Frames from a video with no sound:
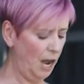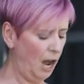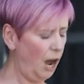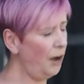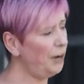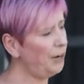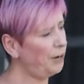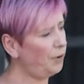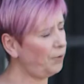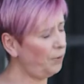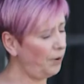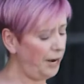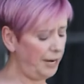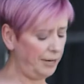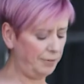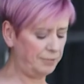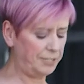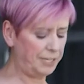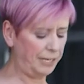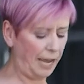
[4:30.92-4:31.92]
I
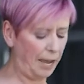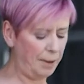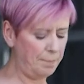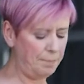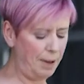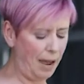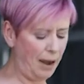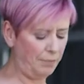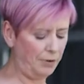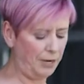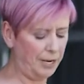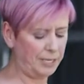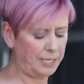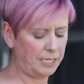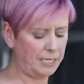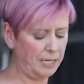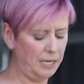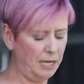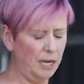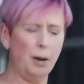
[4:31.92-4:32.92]
craved to get married,
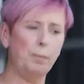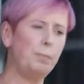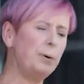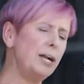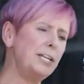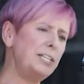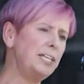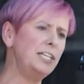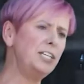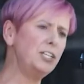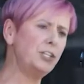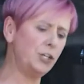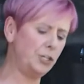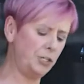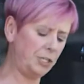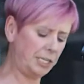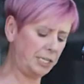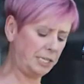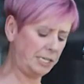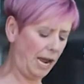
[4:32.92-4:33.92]
but I didn't
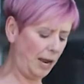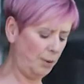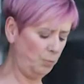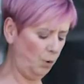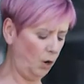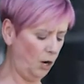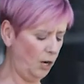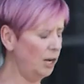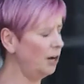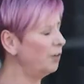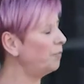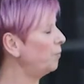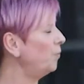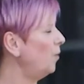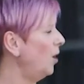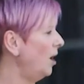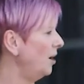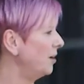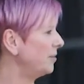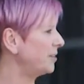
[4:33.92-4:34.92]
understand what love
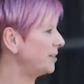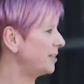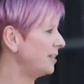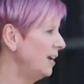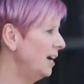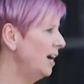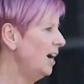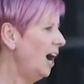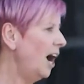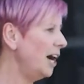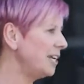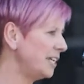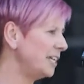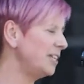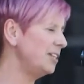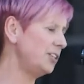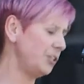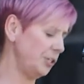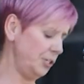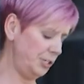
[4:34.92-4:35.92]
was. I
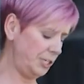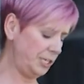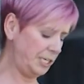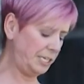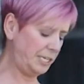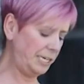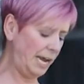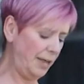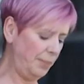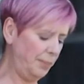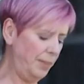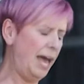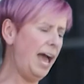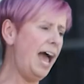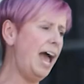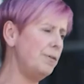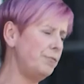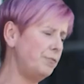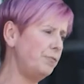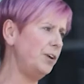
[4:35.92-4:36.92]
didn't understand that
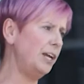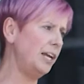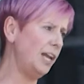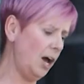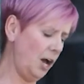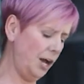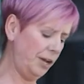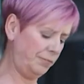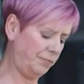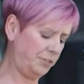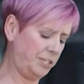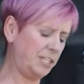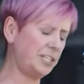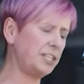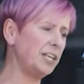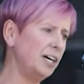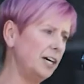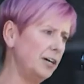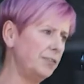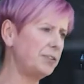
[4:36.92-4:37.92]
every life
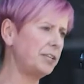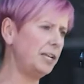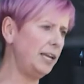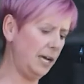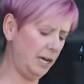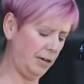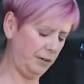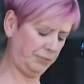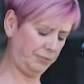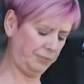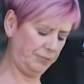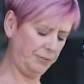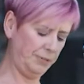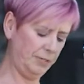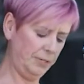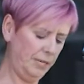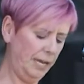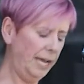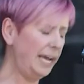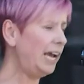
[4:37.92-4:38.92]
deserves love,
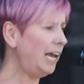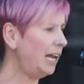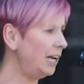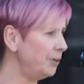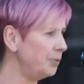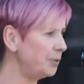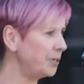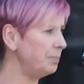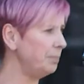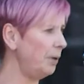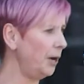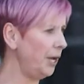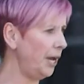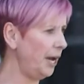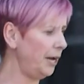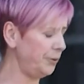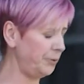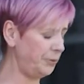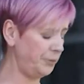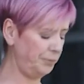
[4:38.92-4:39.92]
including
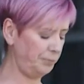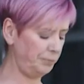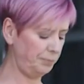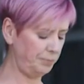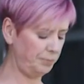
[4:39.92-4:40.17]
my own.